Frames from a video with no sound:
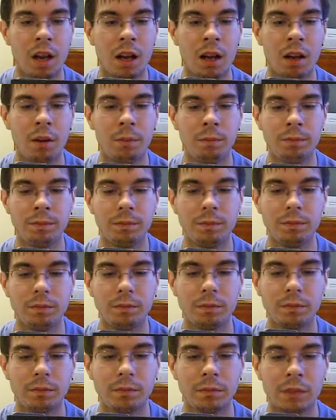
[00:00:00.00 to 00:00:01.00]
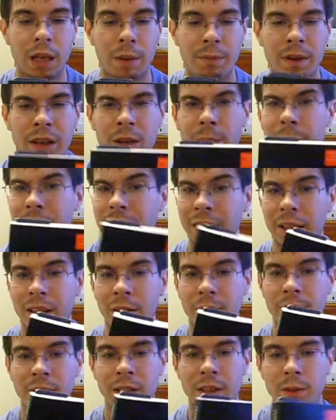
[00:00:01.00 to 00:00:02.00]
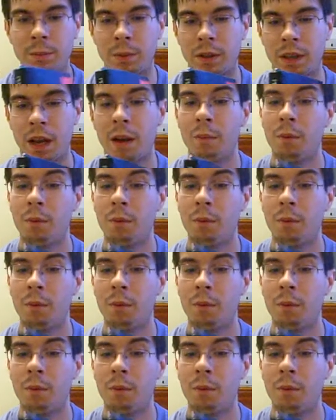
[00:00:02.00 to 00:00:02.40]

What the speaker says: I'm not completely done with this book.